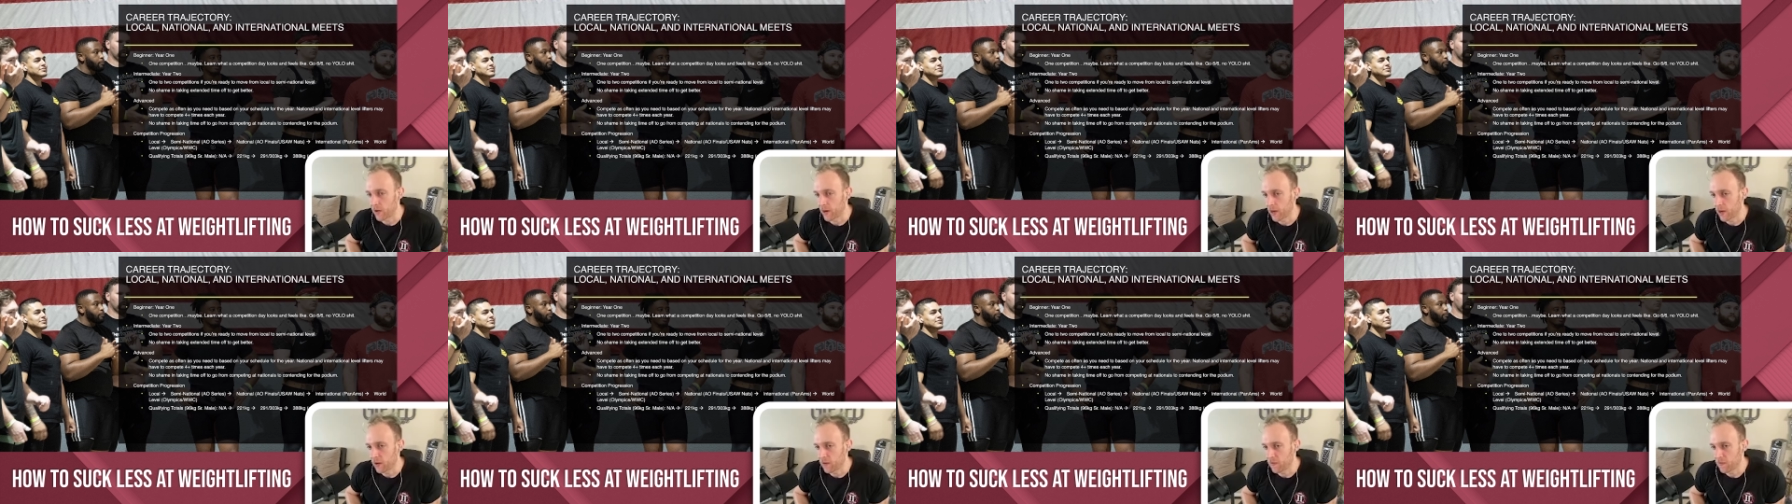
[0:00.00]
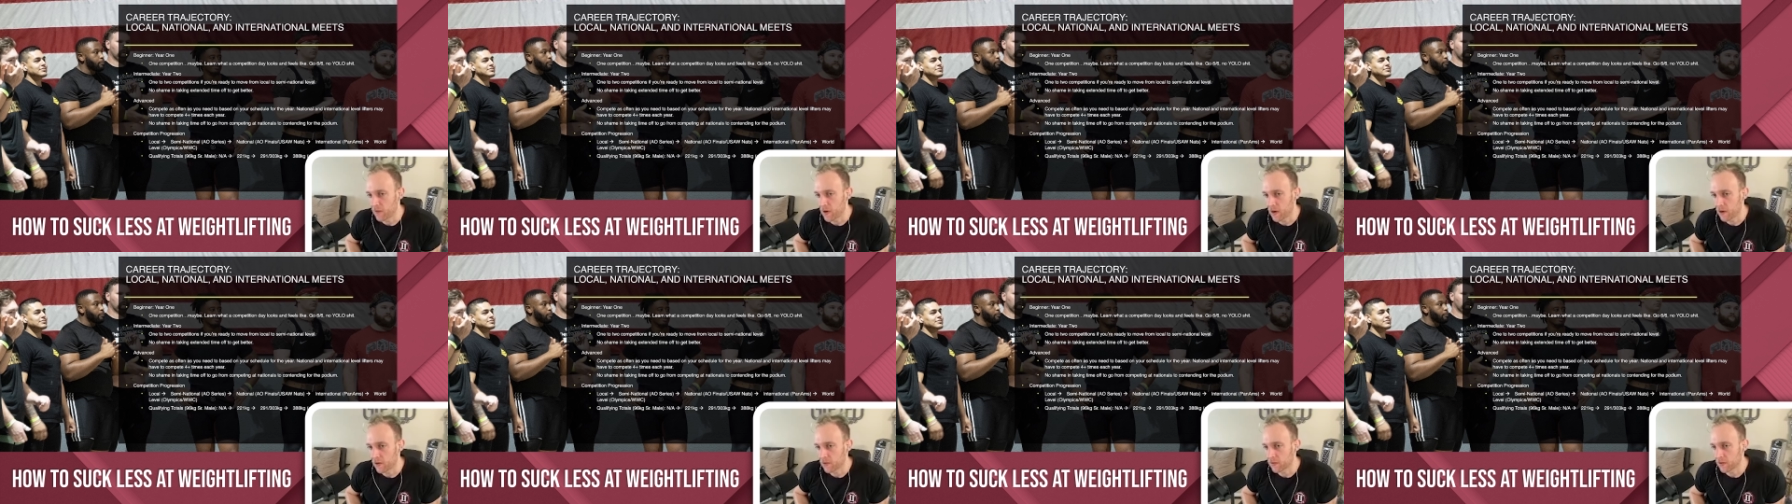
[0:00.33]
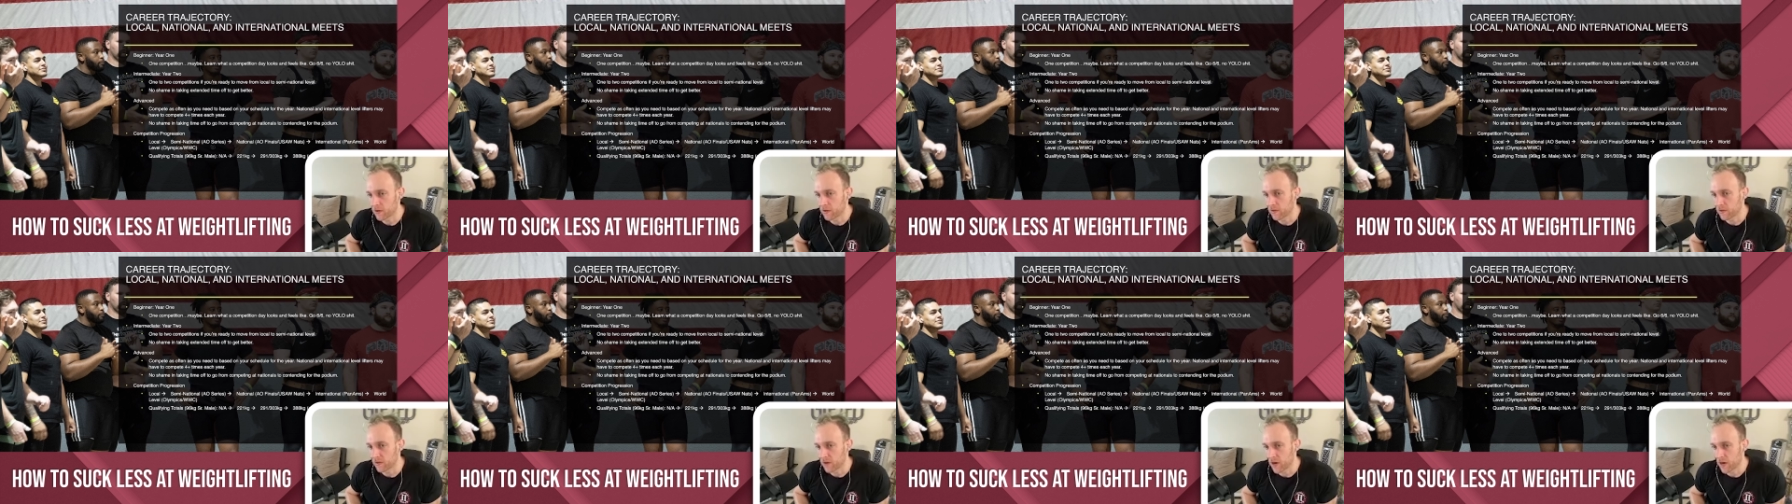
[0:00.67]
AO Finals
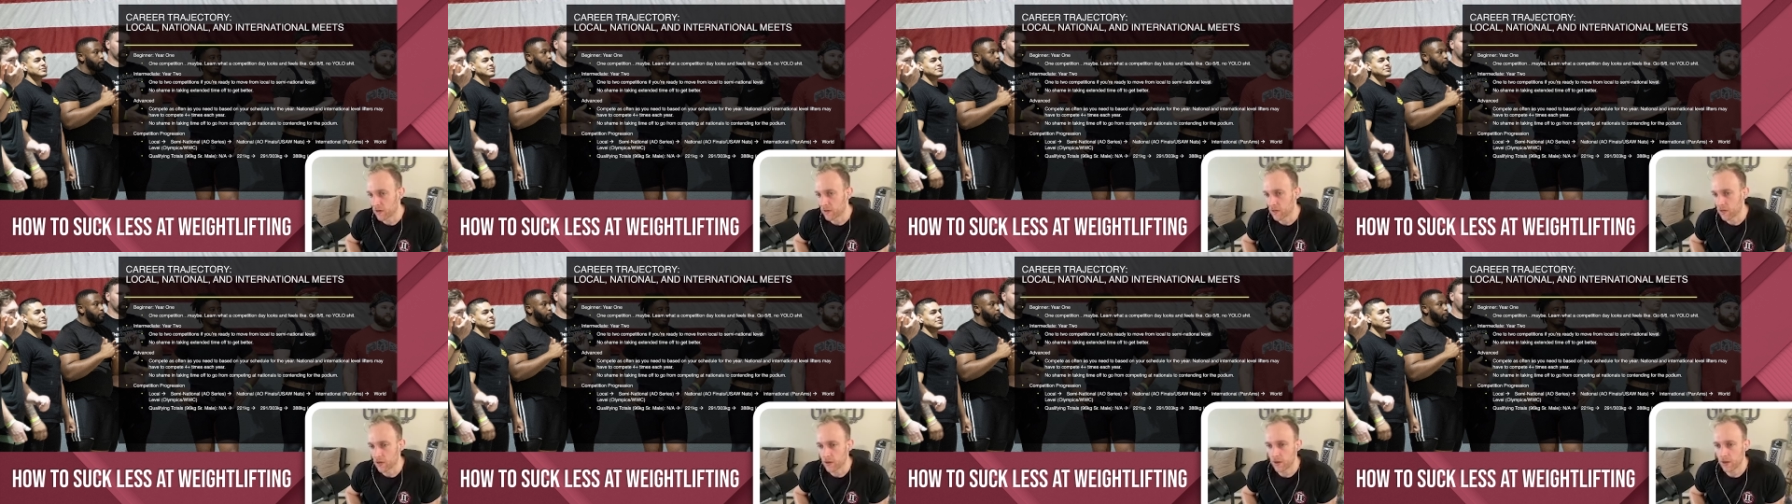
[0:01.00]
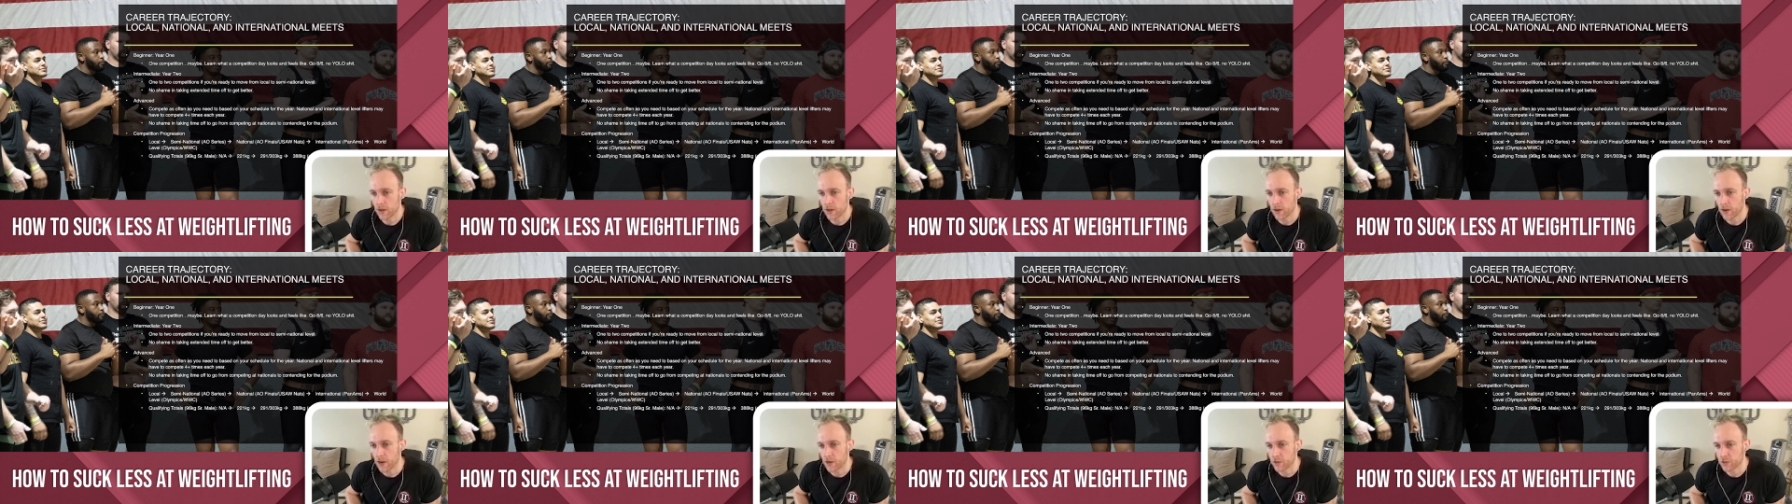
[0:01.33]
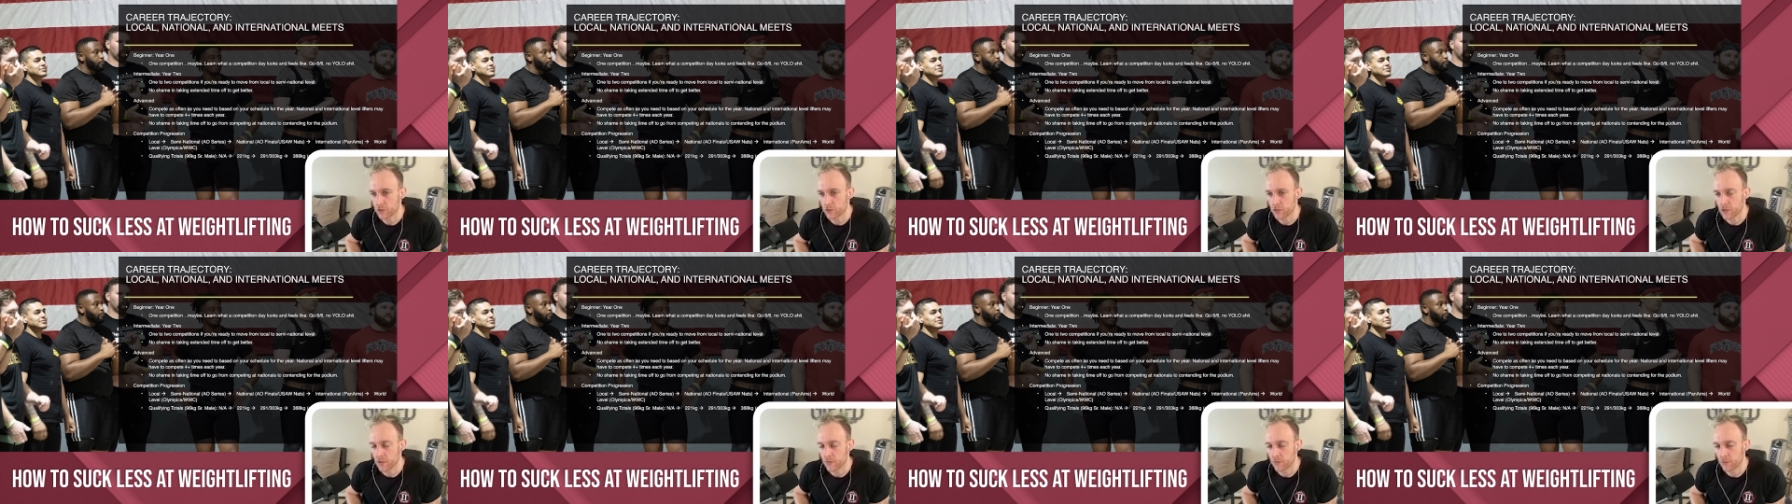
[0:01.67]
isn't technically a
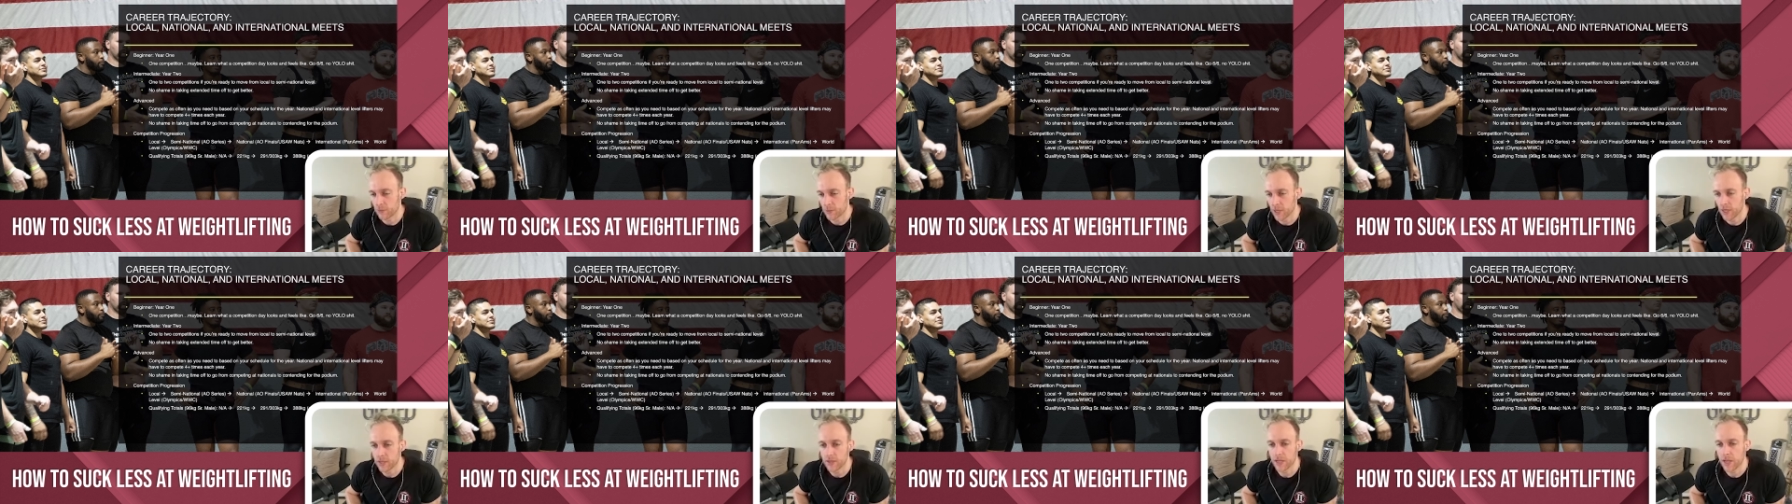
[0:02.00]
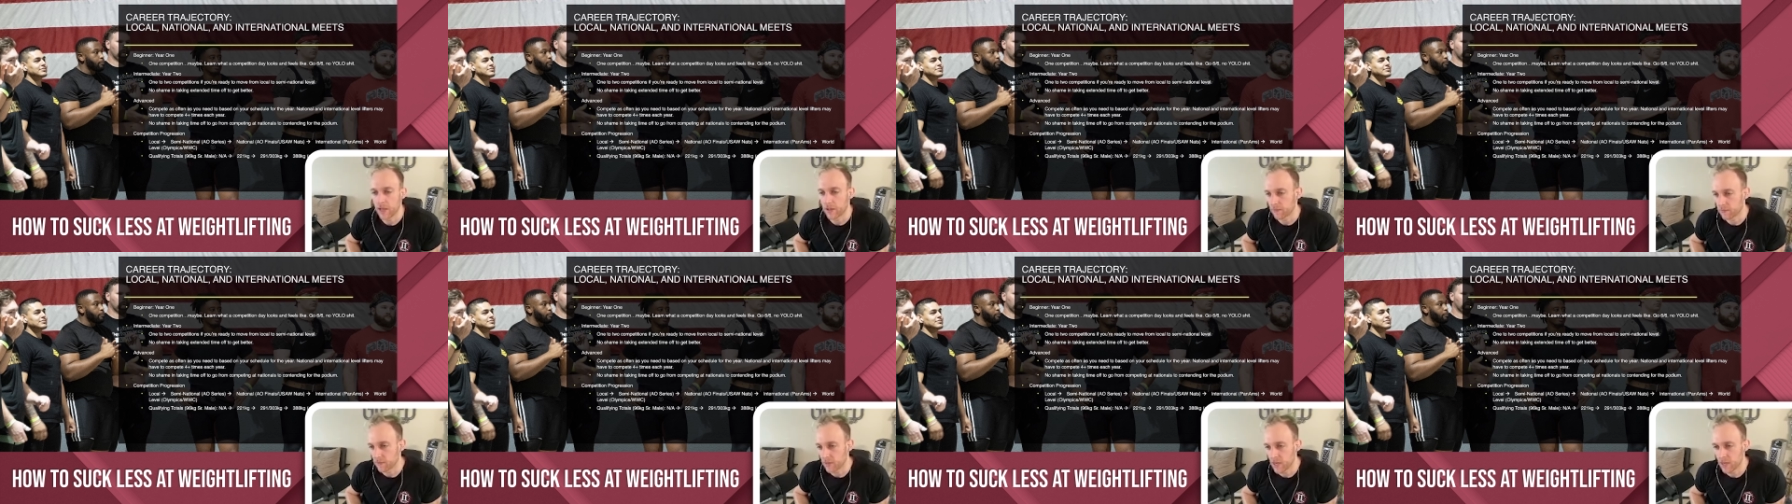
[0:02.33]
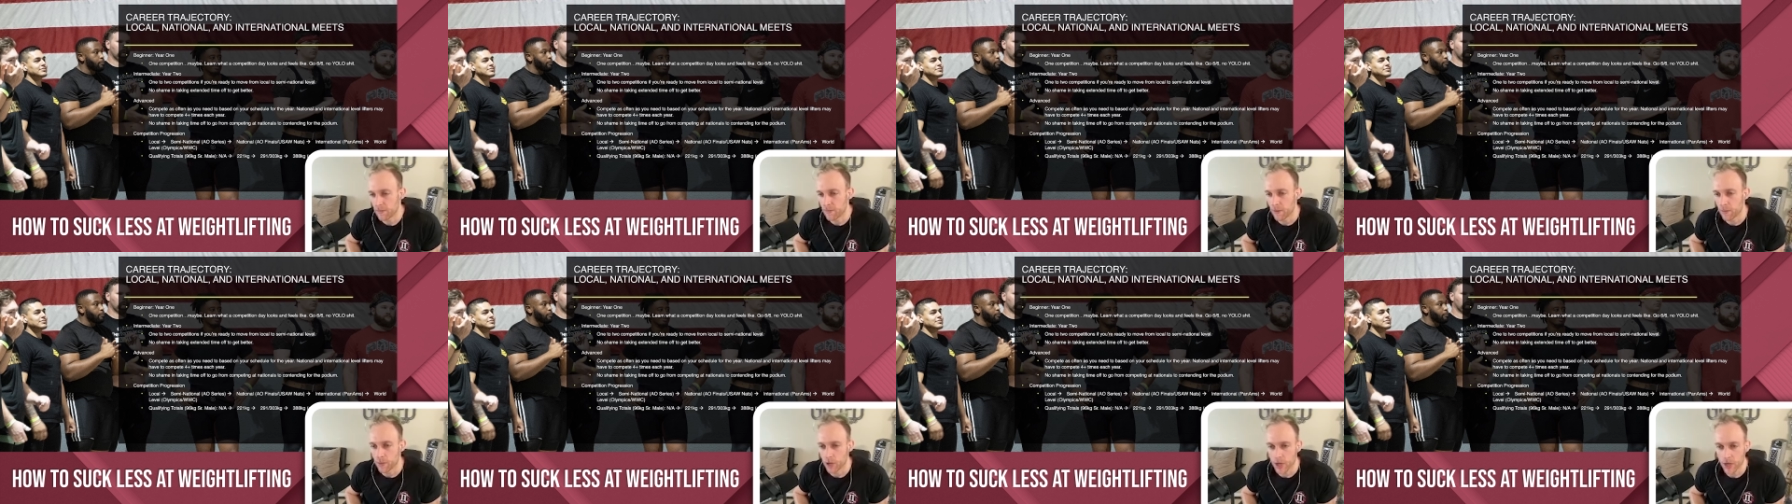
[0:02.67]
national level meet. Yeah, eat
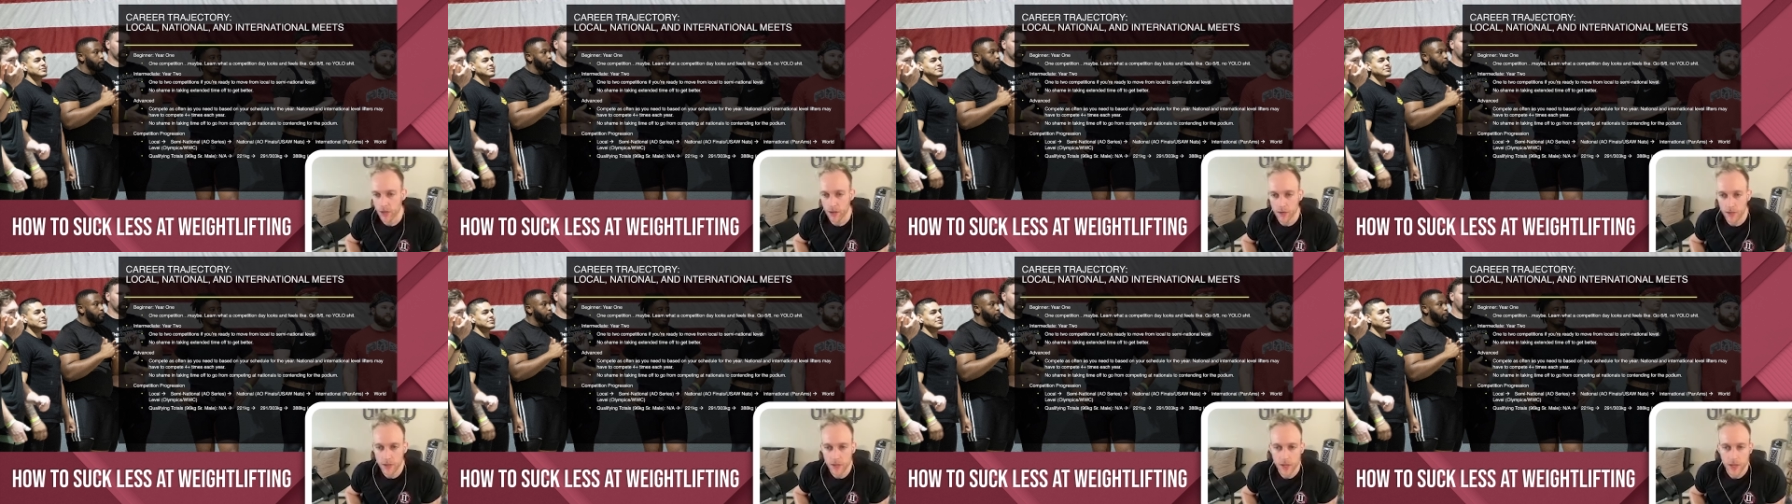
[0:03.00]
my butt.